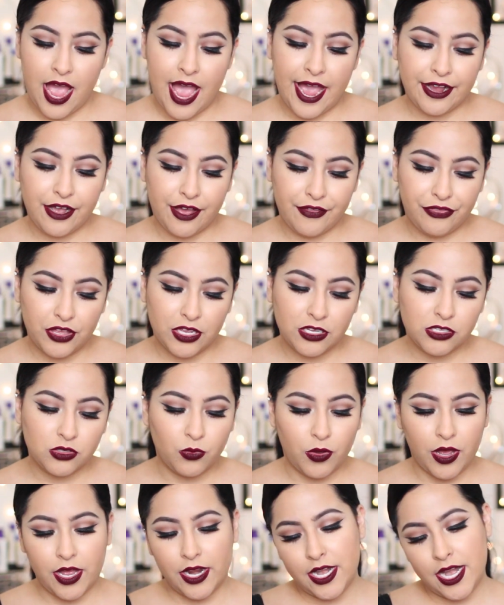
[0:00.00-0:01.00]
I got
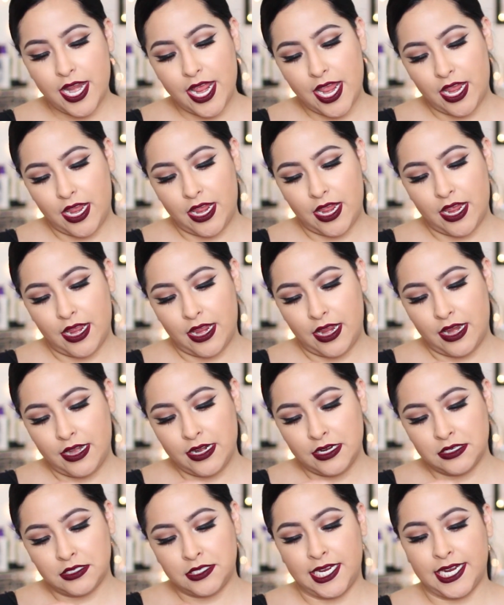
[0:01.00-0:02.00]
this one
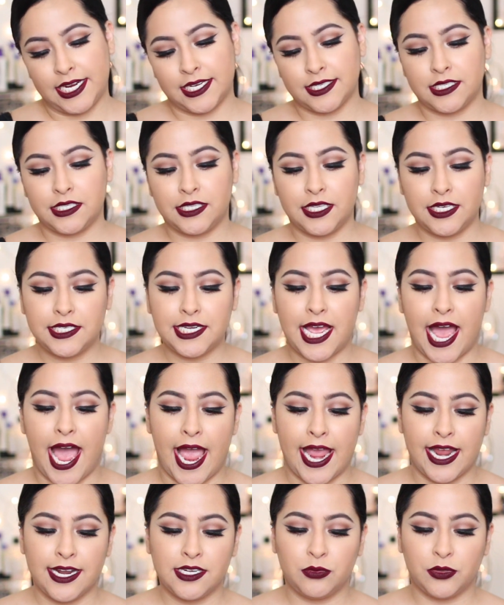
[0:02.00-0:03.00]
in Dance the
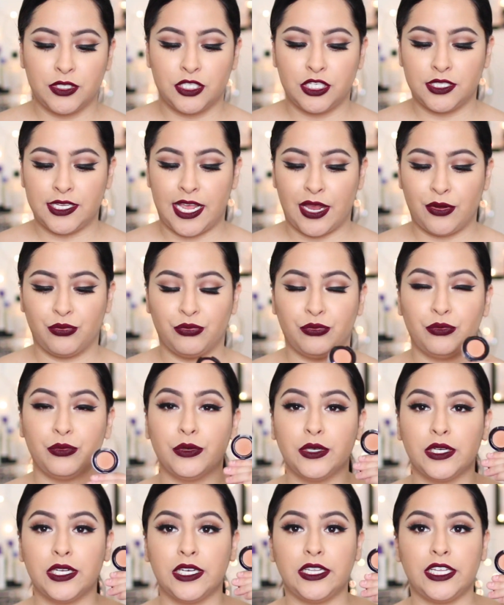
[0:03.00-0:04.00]
Tides, which is a
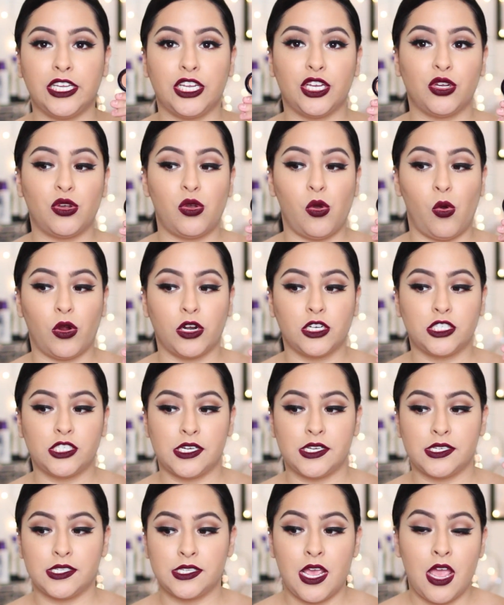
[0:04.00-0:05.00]
really
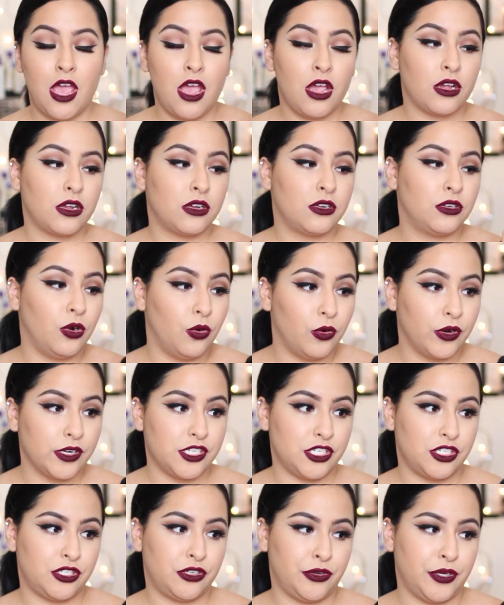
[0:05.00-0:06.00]
gorgeous,
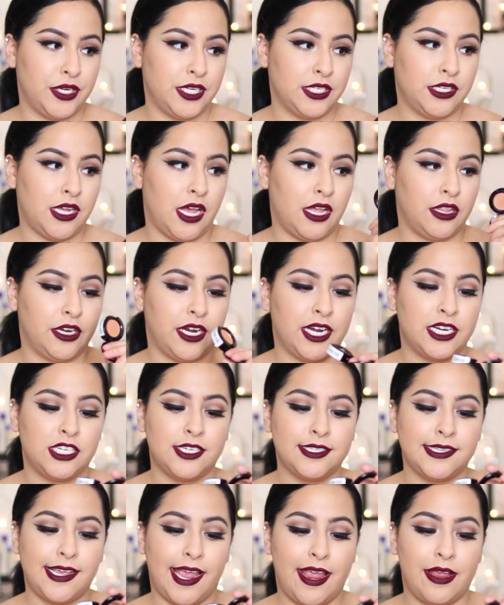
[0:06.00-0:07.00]
gorgeous crease color.
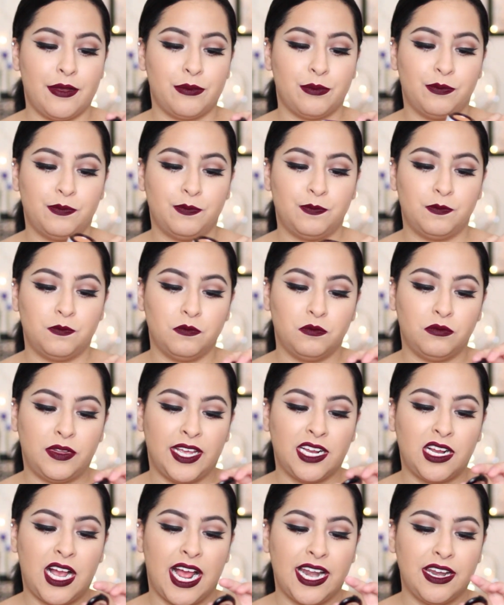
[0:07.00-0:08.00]
It's just a,
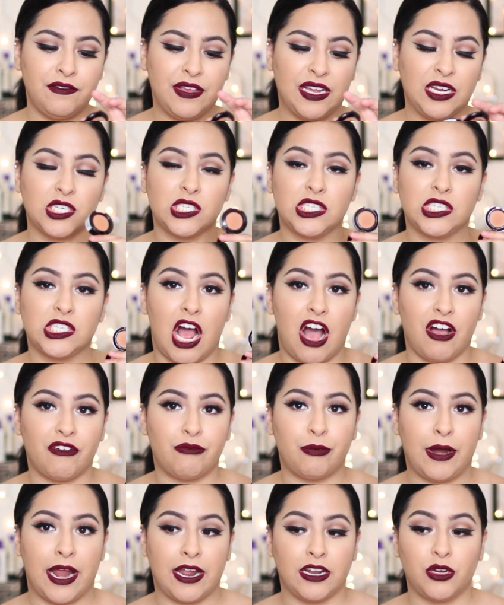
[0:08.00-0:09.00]
like, of like a
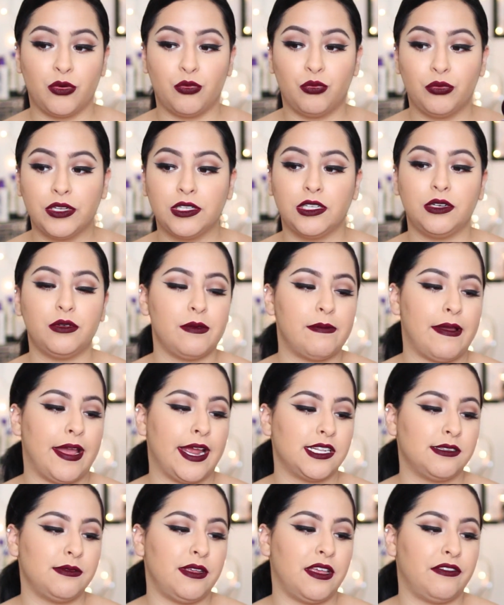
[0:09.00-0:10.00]
soft brown. It really
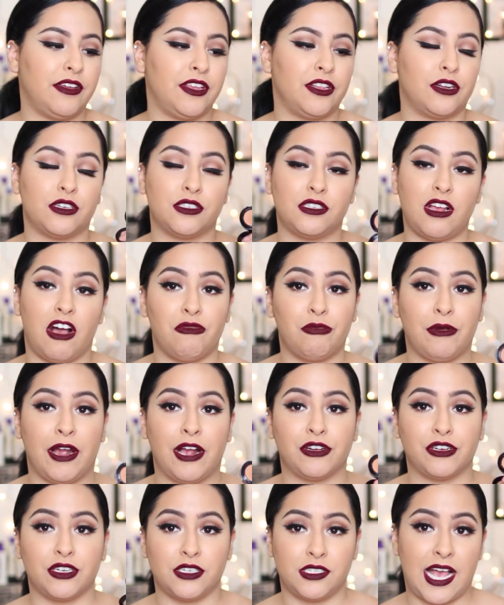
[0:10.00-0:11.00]
reminds me of either soft
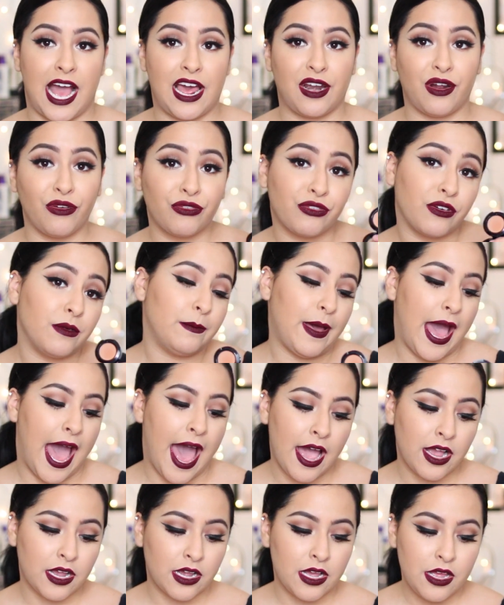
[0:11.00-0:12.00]
brown or saddle from
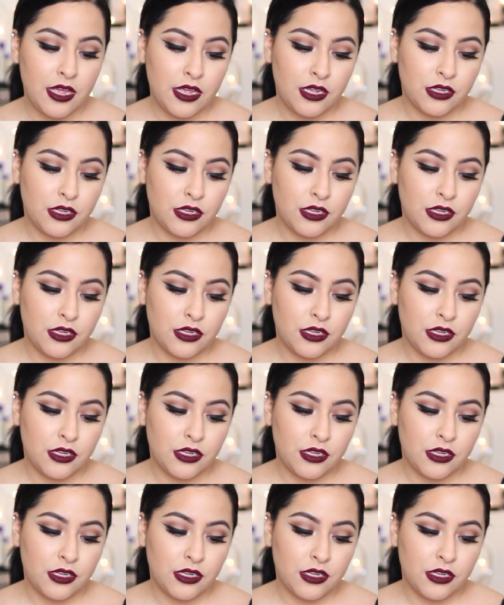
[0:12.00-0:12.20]
MAC.